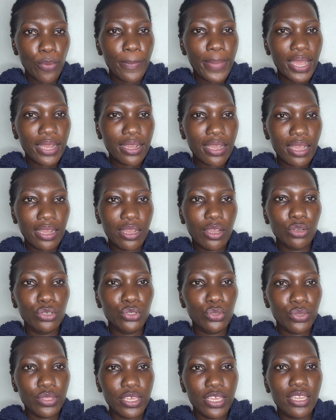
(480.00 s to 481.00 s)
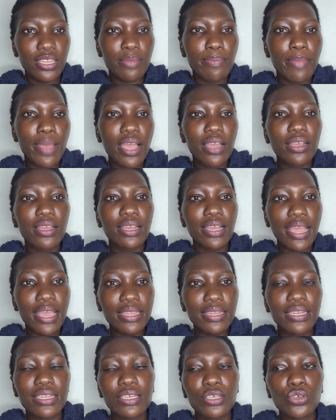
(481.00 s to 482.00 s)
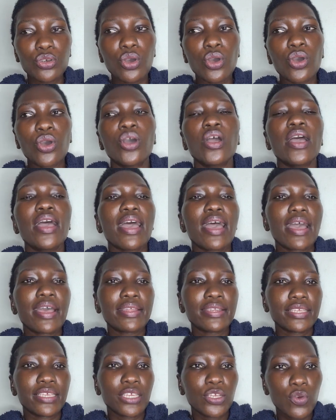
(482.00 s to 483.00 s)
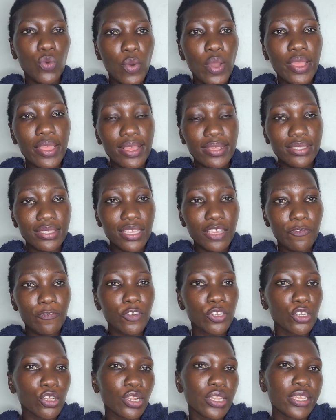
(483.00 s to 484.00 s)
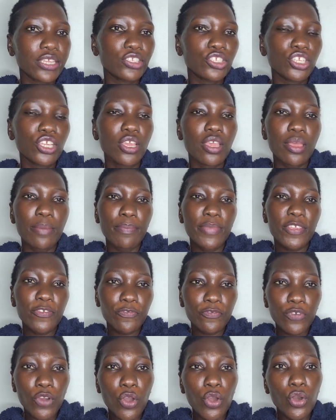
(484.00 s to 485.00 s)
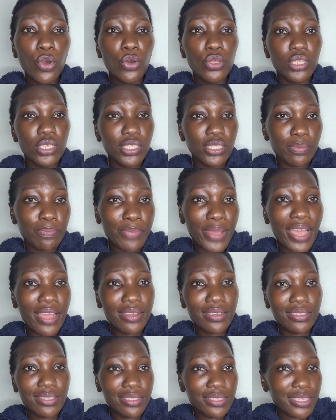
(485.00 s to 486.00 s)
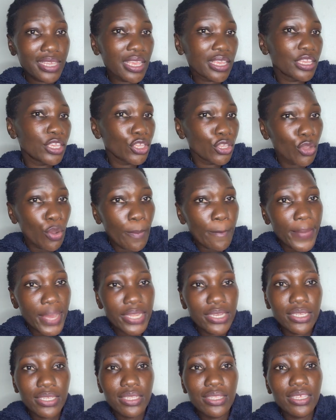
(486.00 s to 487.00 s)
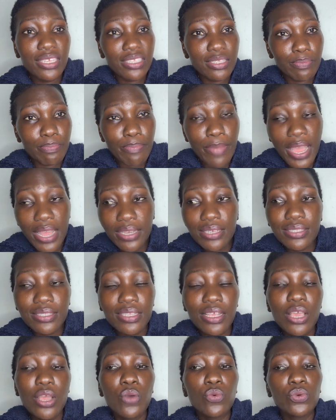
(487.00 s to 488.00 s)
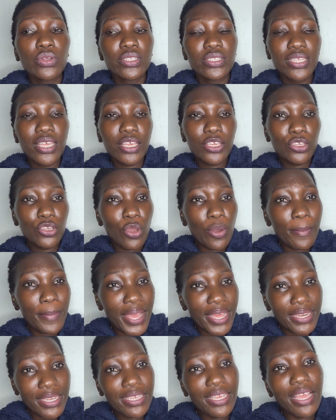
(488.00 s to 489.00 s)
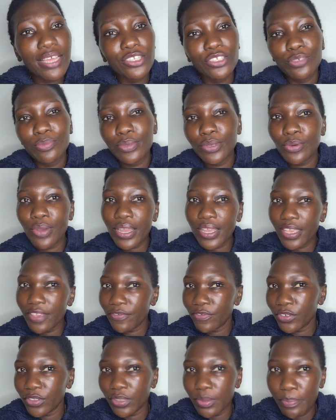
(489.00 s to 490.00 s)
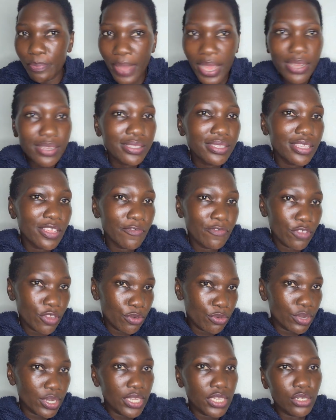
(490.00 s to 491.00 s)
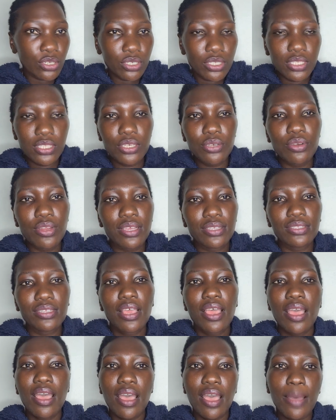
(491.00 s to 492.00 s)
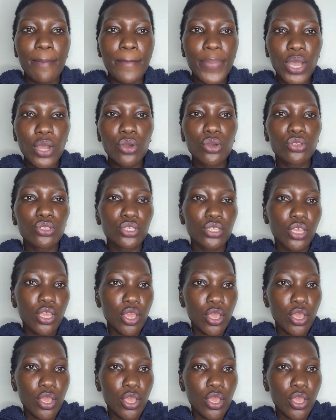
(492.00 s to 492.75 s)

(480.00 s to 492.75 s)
bank account with any bank, kindly go and inquire, seek for knowledge before these banks take your money. These banks will take your money and you'll be working for the banks if you're really not serious about